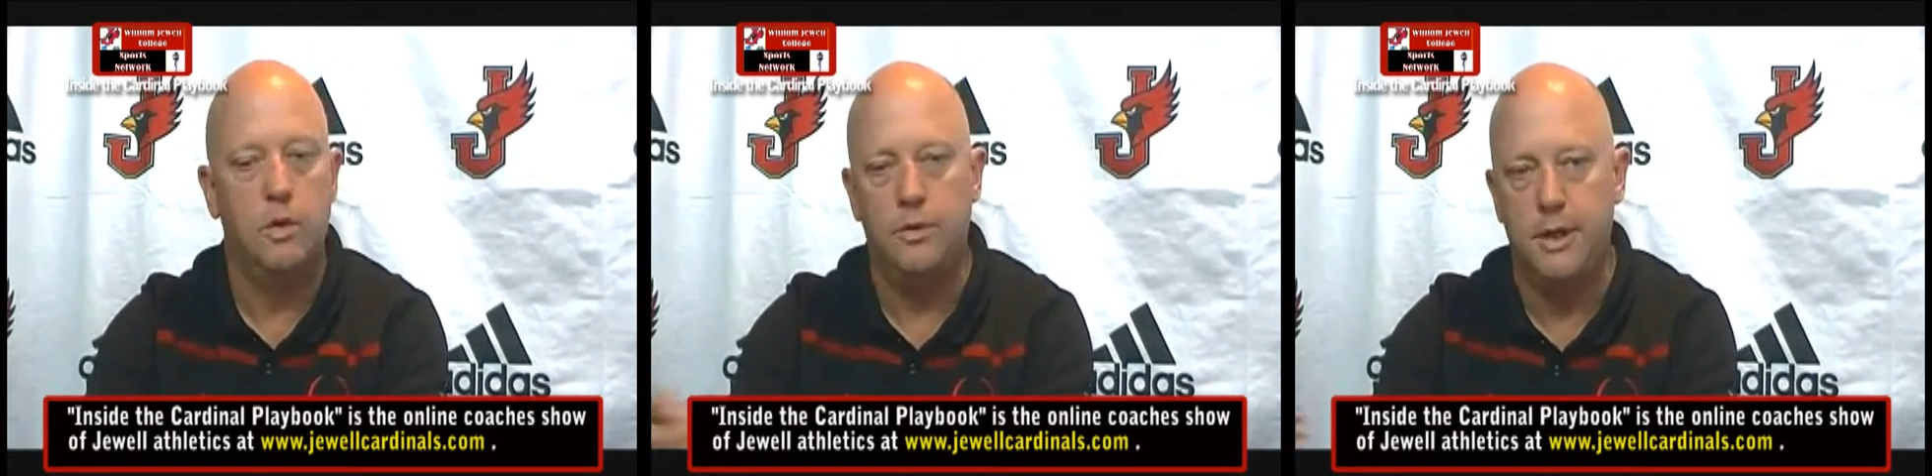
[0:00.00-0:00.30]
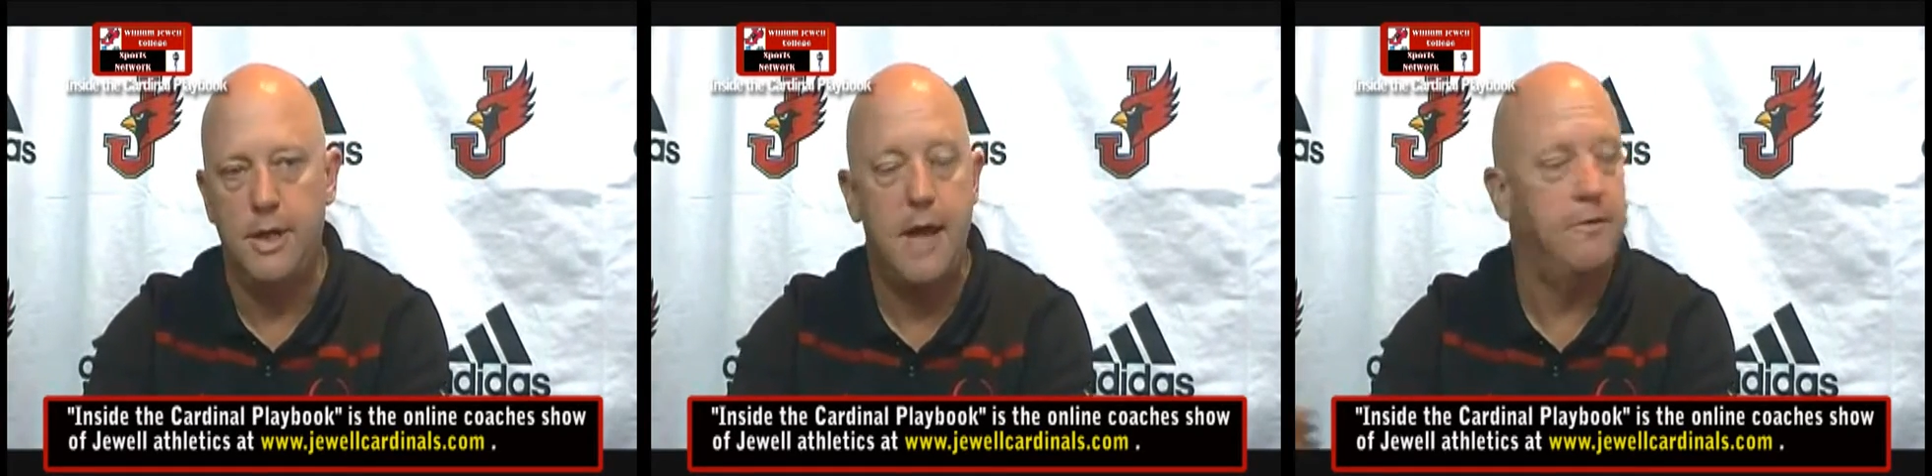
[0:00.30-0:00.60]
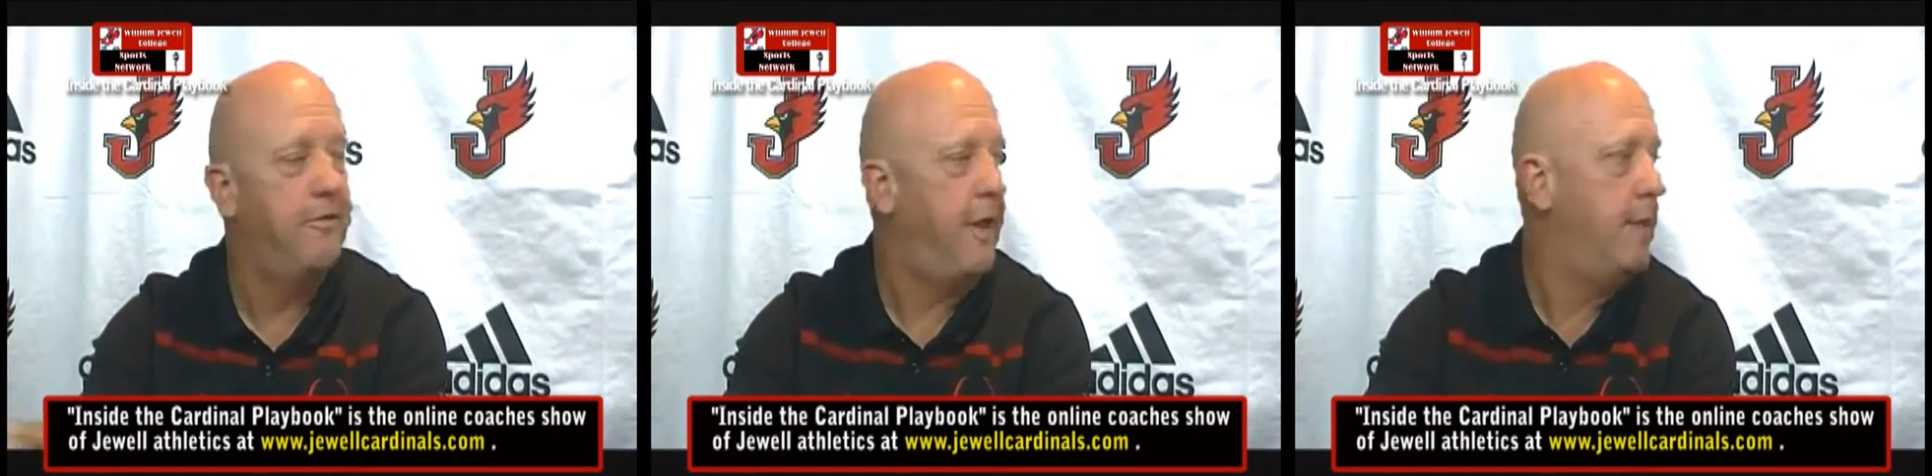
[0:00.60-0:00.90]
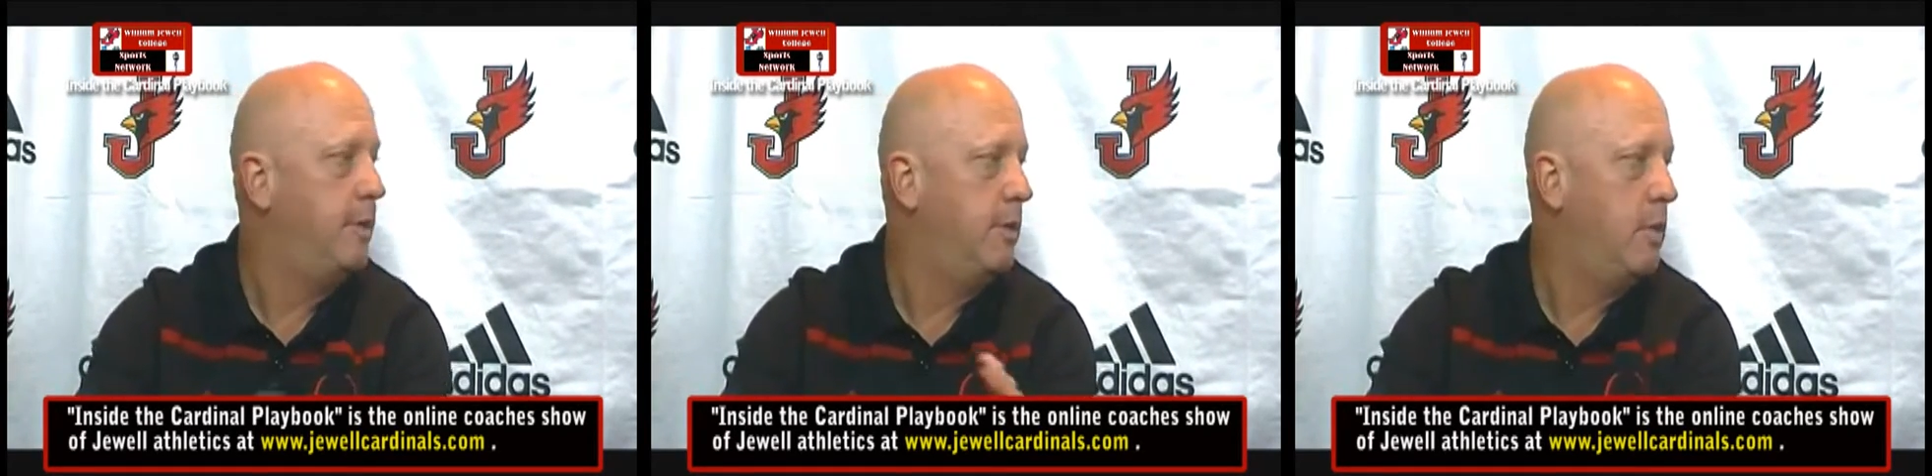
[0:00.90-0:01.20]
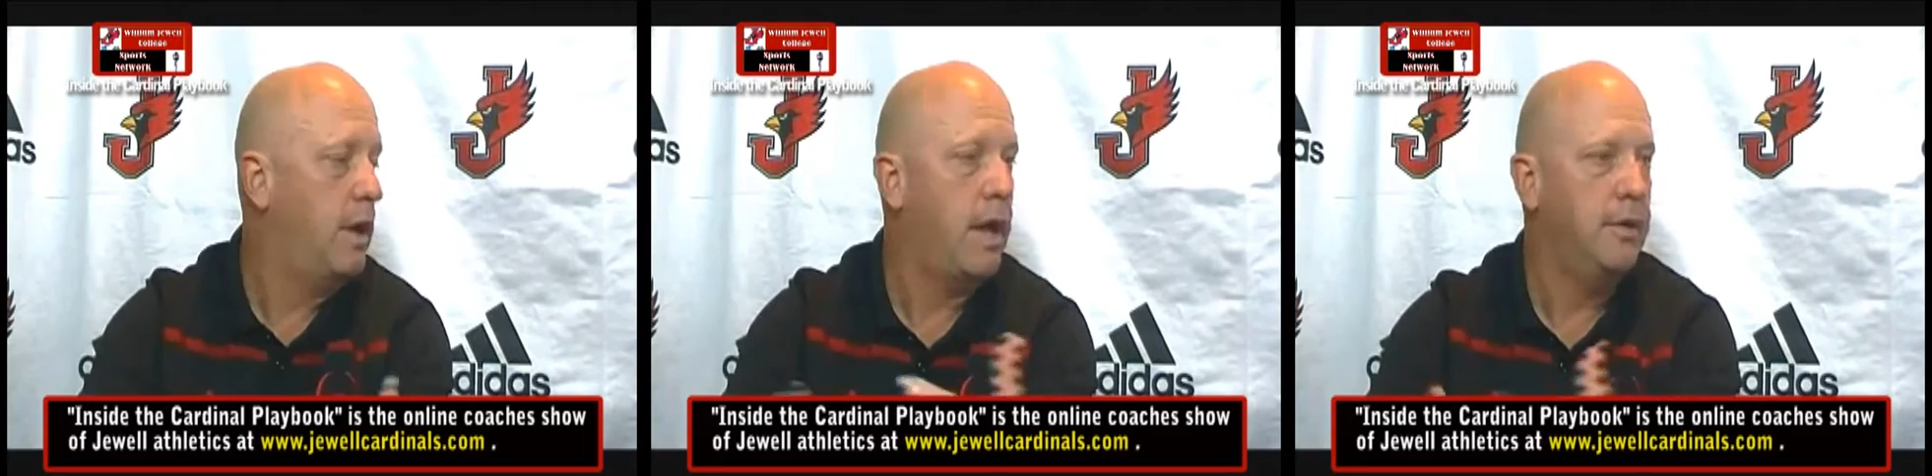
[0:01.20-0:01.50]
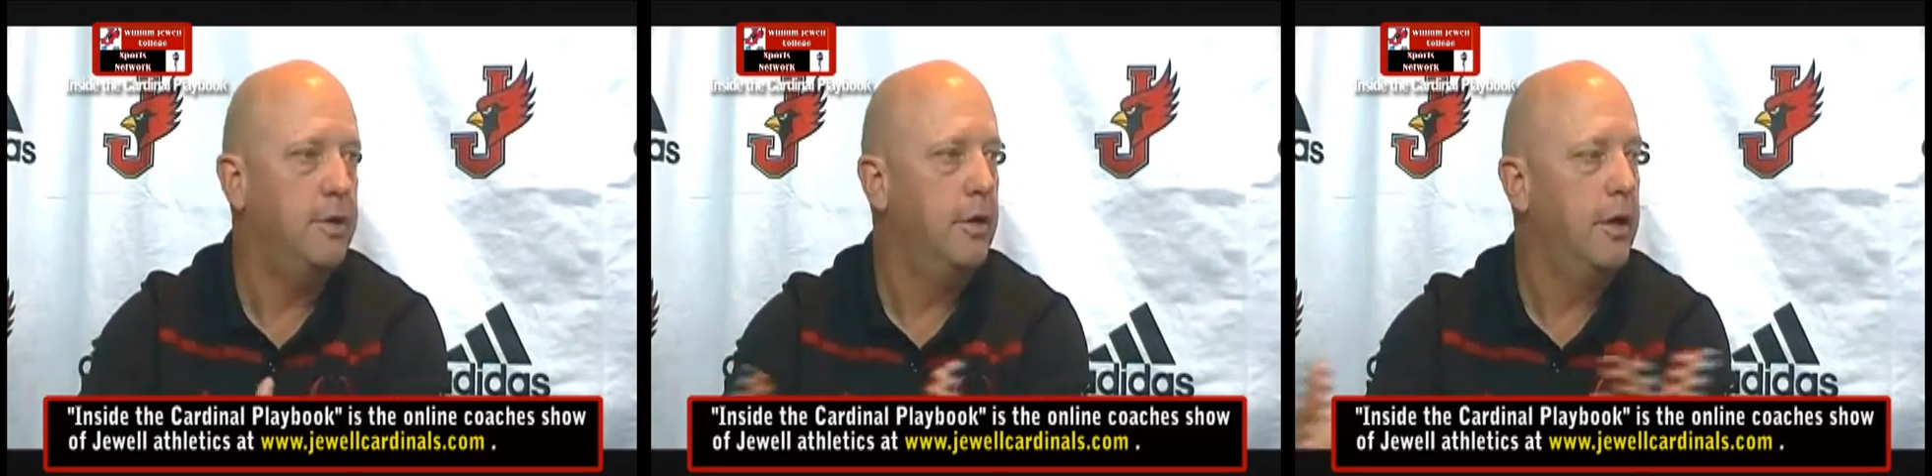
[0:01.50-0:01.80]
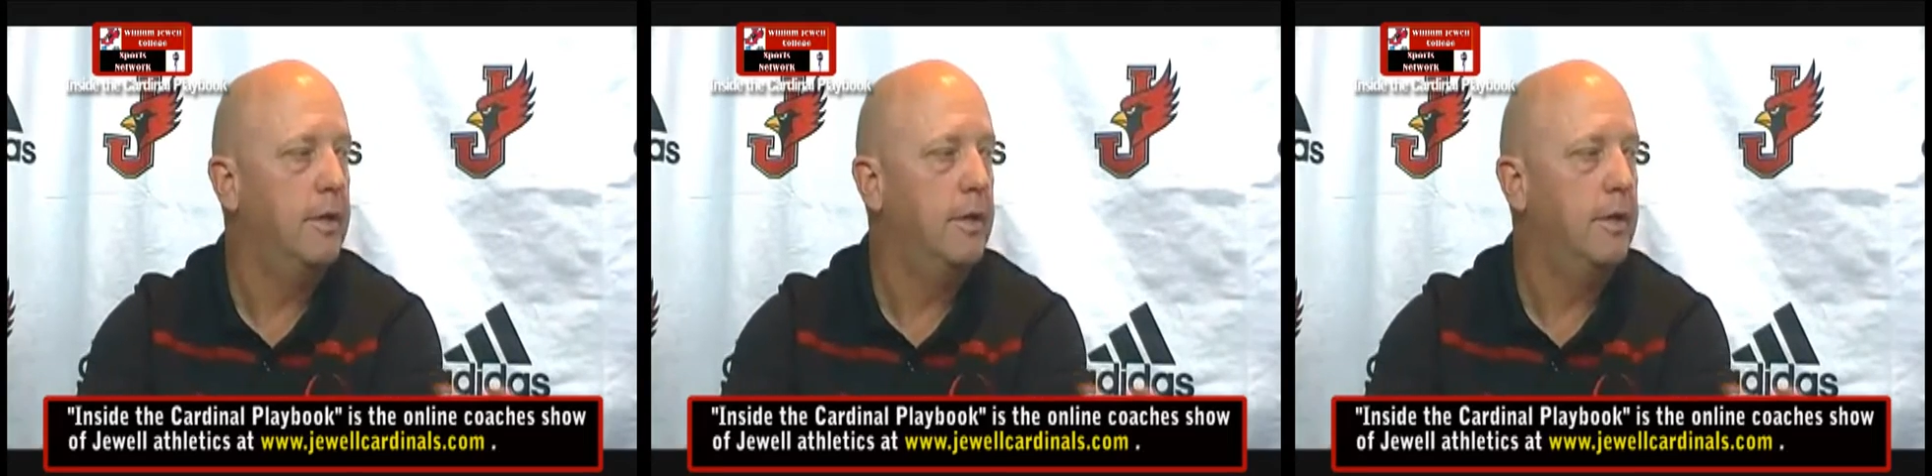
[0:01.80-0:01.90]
real world, you have a family and whatnot,